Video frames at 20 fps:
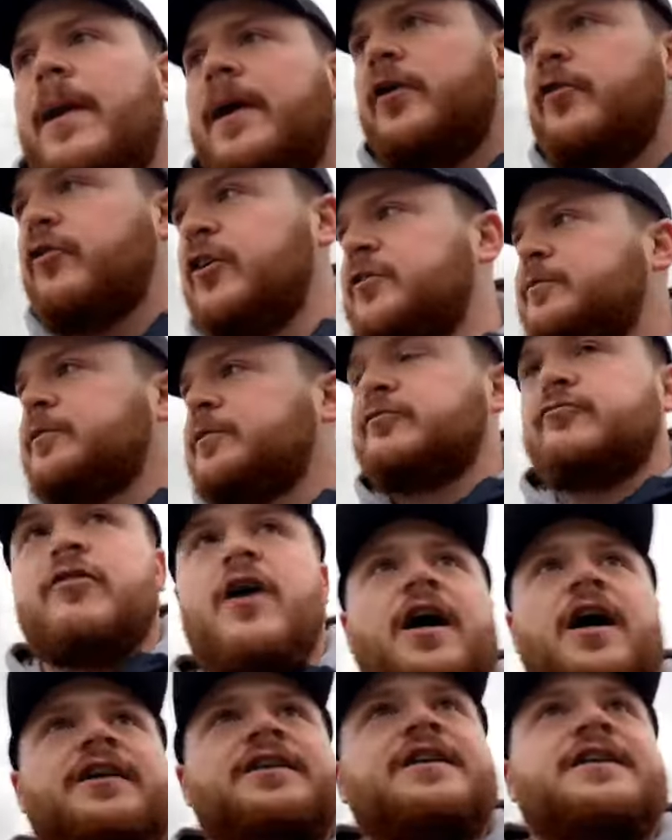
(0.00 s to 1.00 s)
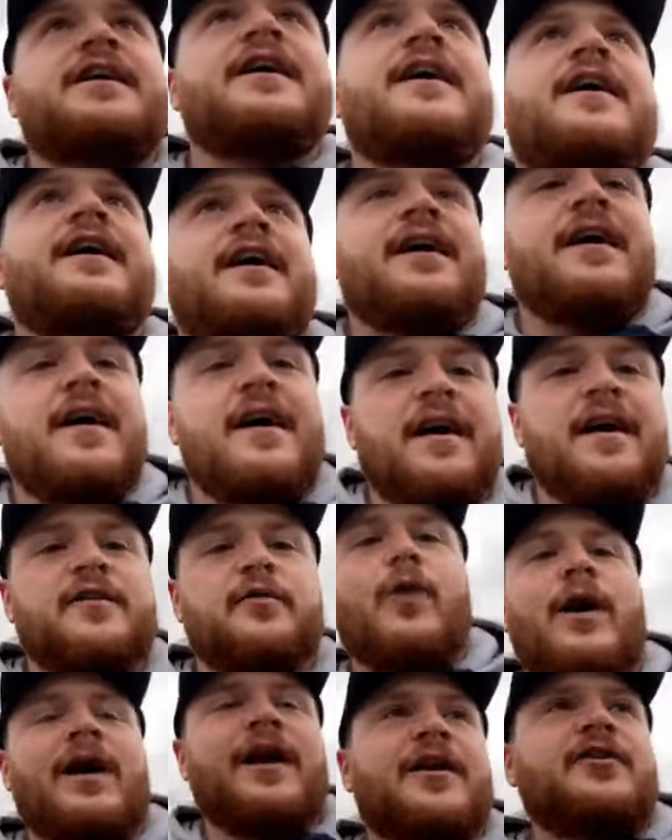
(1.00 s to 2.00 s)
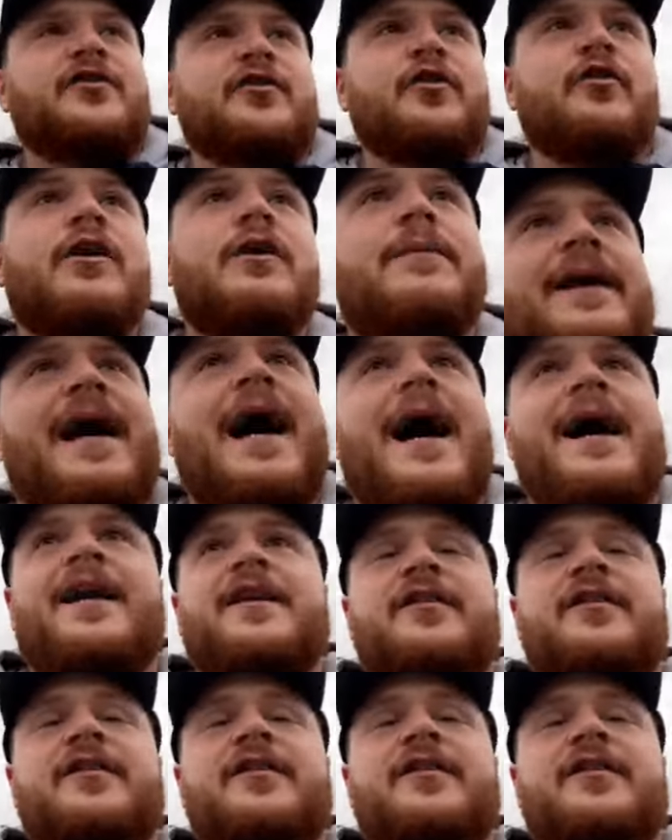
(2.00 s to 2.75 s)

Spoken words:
the Christmas rush has well and truly began.